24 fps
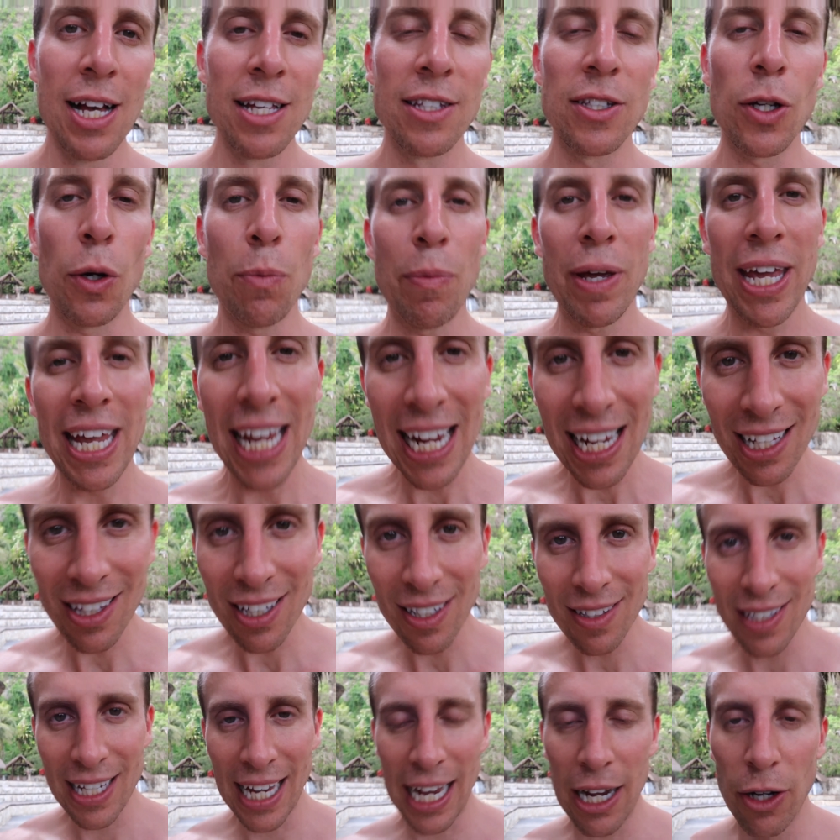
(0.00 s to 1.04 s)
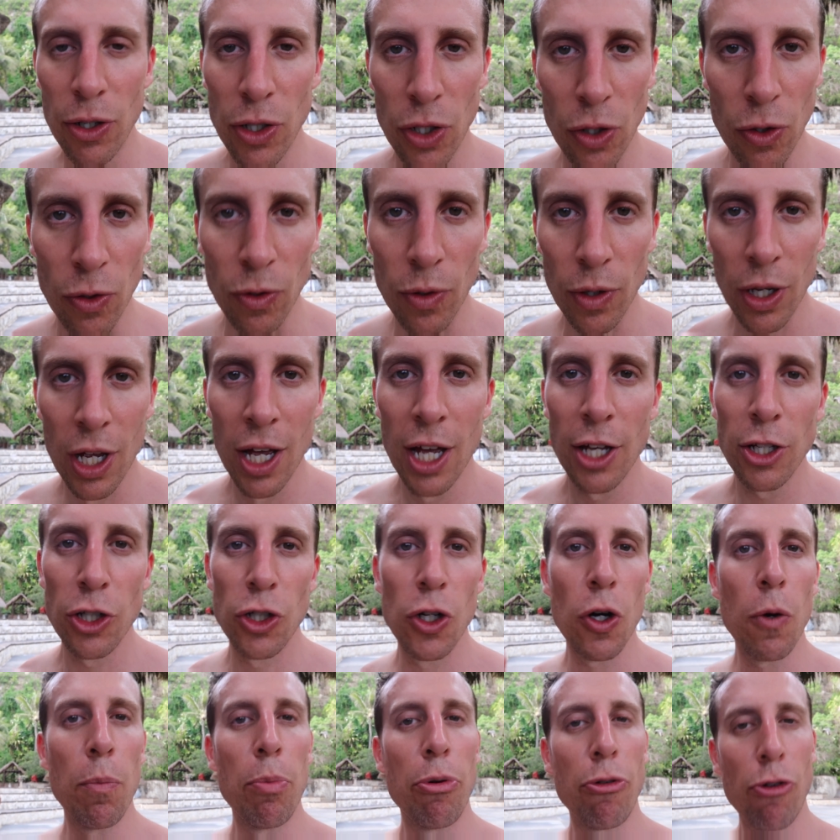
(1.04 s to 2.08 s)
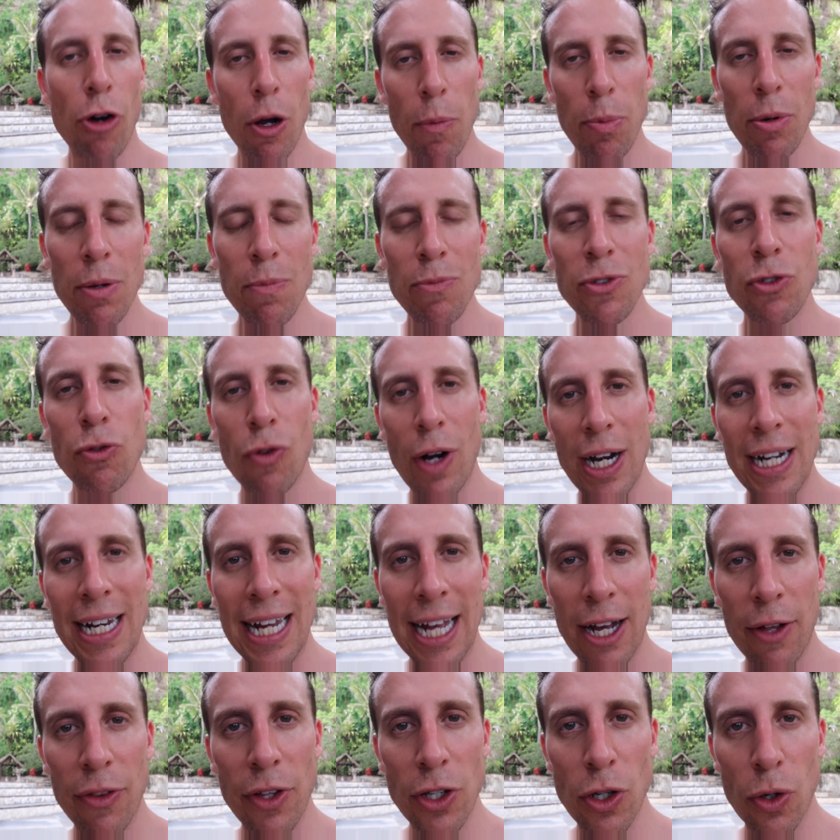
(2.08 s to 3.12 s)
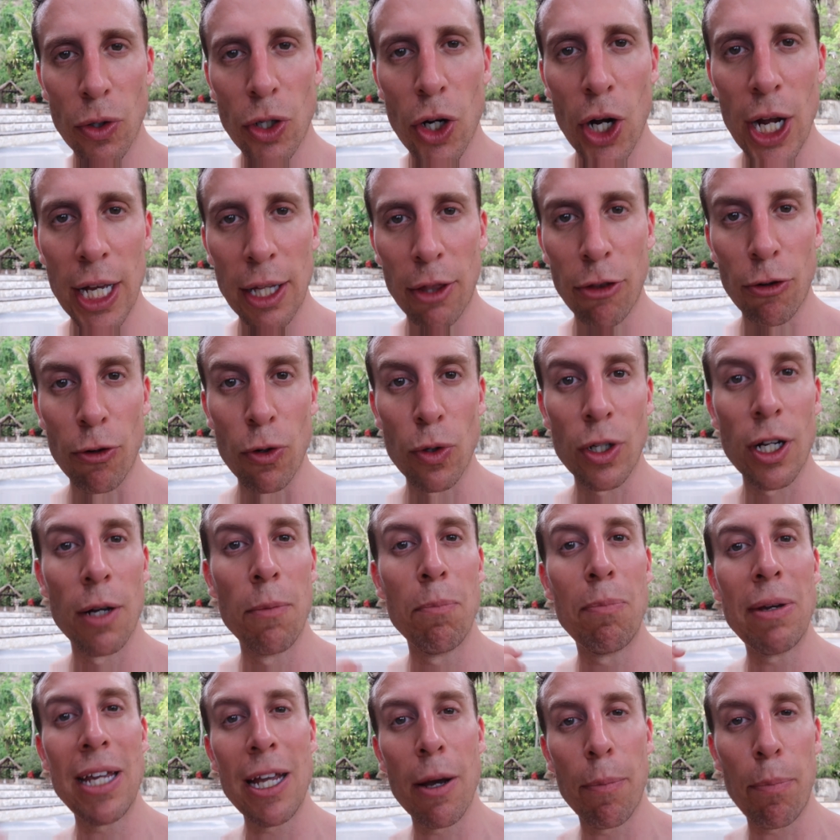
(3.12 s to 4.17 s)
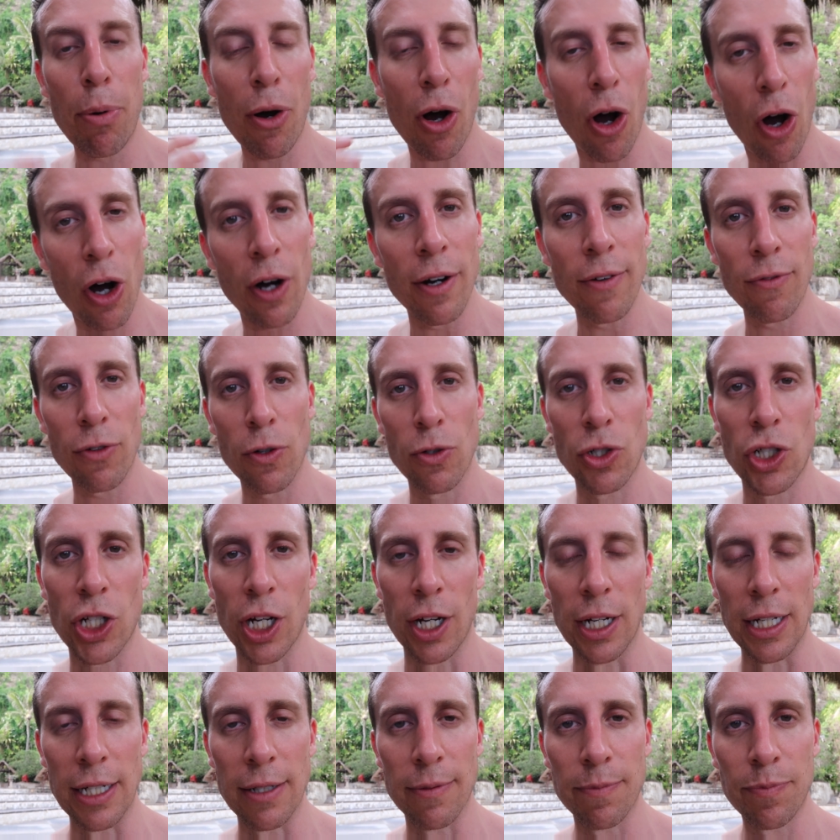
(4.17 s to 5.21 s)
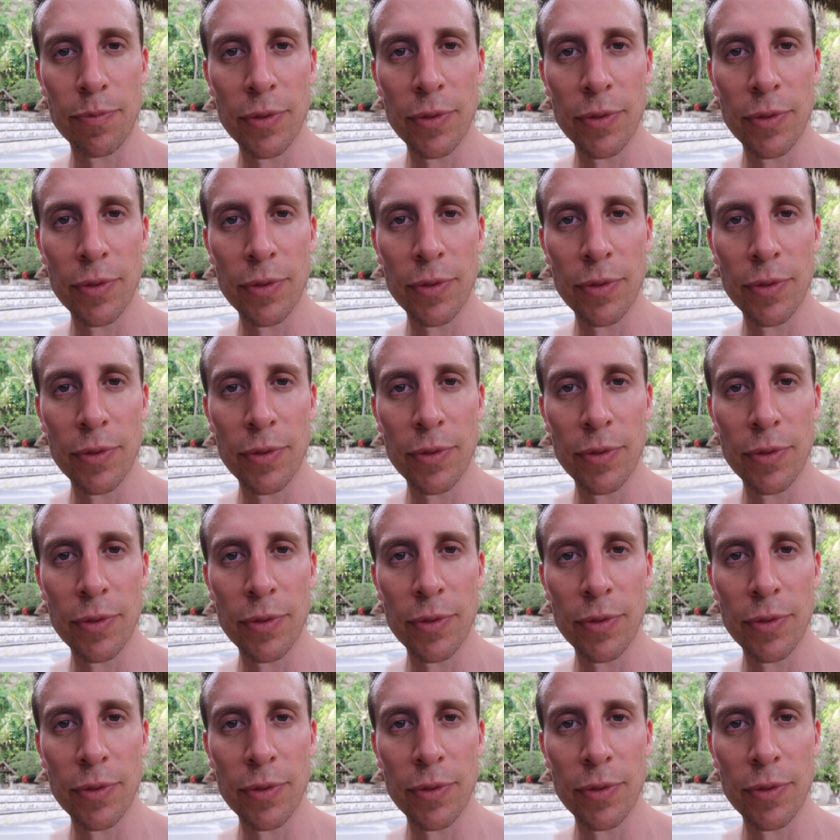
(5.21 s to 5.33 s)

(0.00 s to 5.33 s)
So I'm here to tell you, your problems right now that you're going through can be a part of your journey